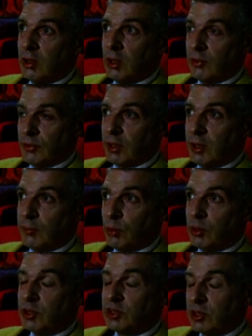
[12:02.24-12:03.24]
a very
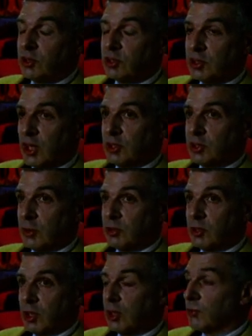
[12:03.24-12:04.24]
important, it still stands up
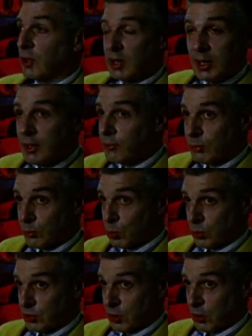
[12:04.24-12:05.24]
today, in fact, even
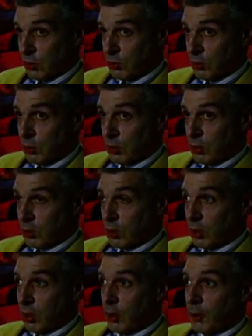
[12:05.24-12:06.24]
more so.
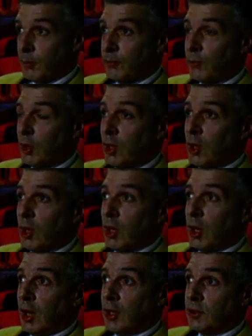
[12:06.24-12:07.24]

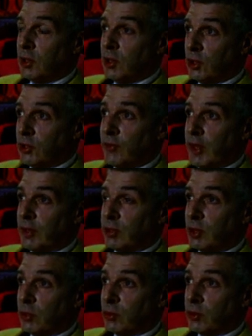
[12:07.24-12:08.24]
And a lot of that
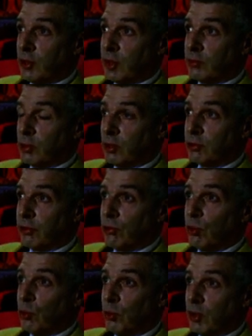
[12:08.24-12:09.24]
record that they broke
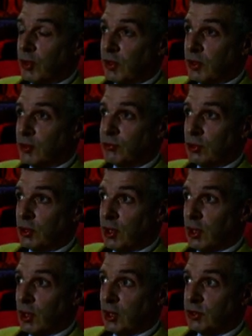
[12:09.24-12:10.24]
through with, a different
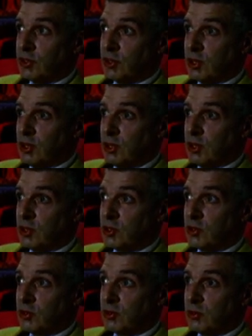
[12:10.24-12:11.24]
class,
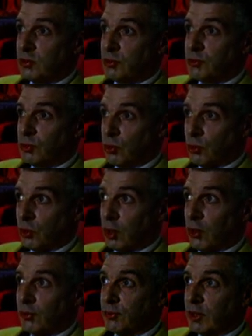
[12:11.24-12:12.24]
is full
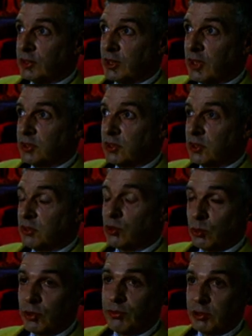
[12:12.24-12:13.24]
of fantastic
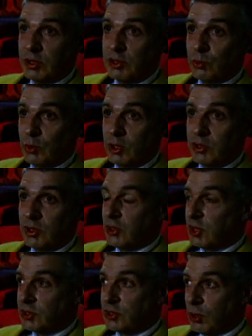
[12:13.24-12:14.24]
sorted freeze and whiz
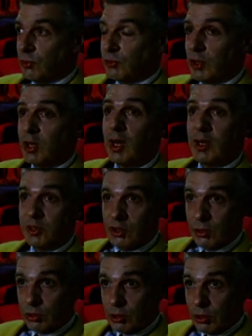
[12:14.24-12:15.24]
that's so funny and
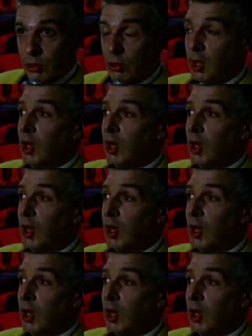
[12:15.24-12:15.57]
so true.